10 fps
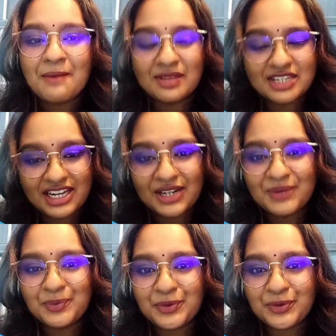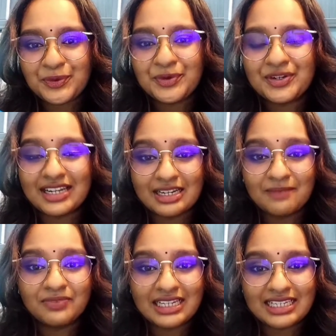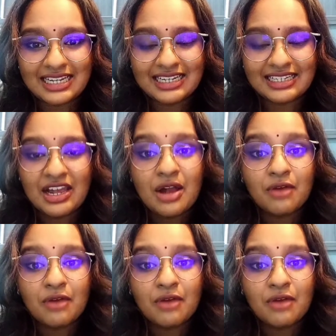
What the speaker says: Bicara Buku dalam Talian,